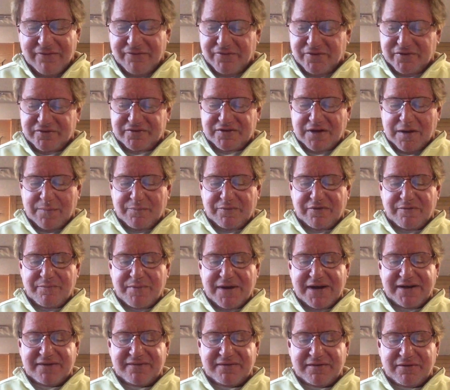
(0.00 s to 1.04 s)
First couple of
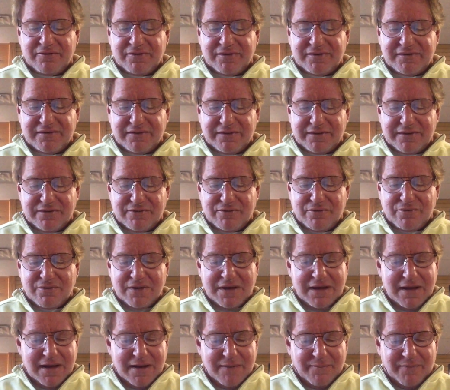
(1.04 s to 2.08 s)
bites irritate you,
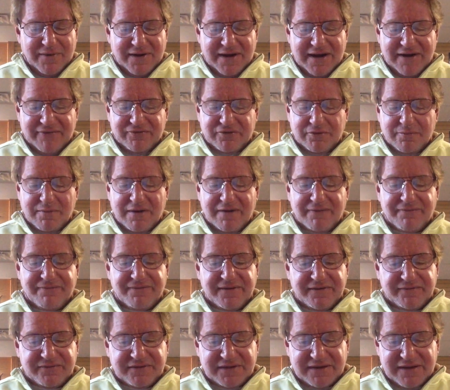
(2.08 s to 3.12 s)
but after about
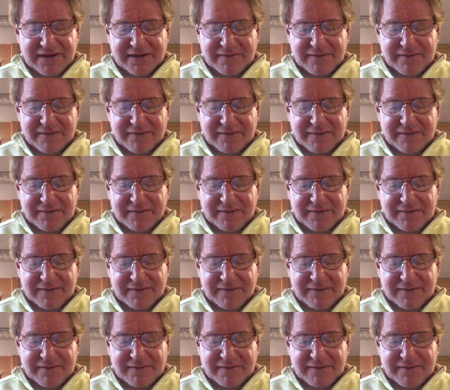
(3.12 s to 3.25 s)
50,